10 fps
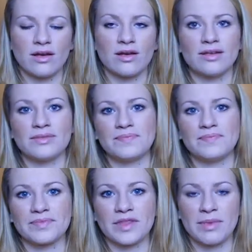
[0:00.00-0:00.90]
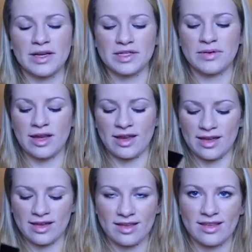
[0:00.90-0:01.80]
Oh, mine's quite
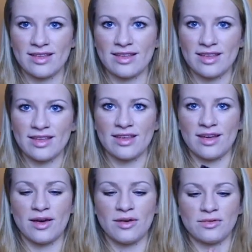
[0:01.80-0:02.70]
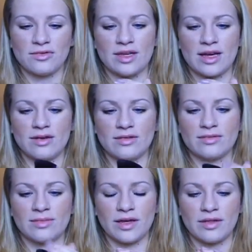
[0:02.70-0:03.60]
like old
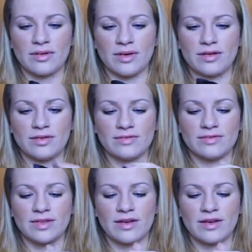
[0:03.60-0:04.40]
now, my other one.